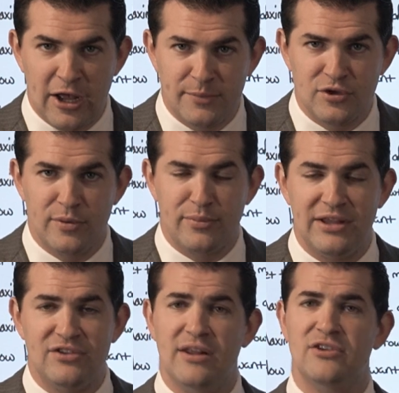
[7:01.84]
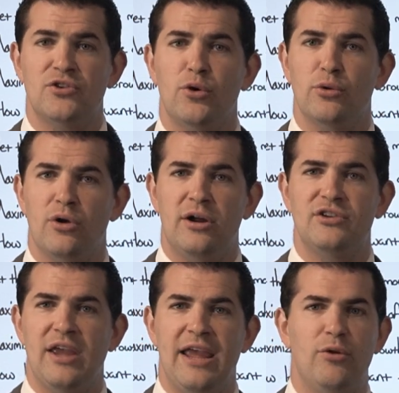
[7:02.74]
helps. Please let us know your
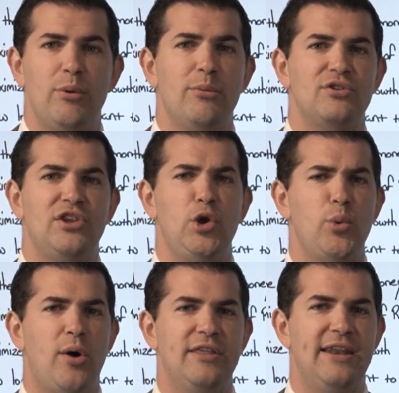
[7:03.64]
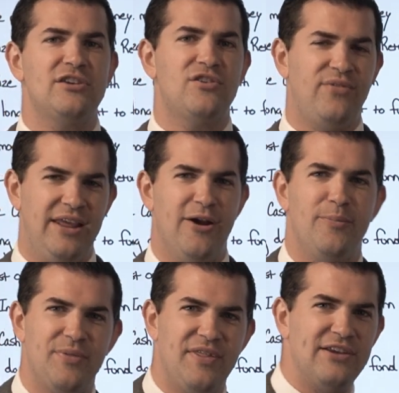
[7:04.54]
thoughts, and we will see you on the next video.
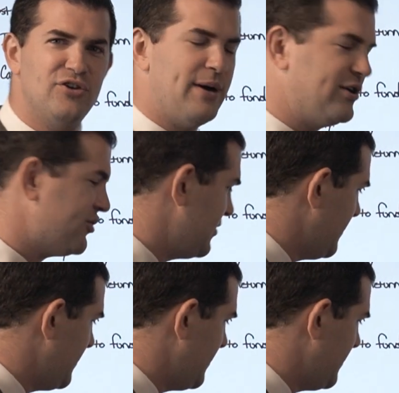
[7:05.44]
Thanks so much.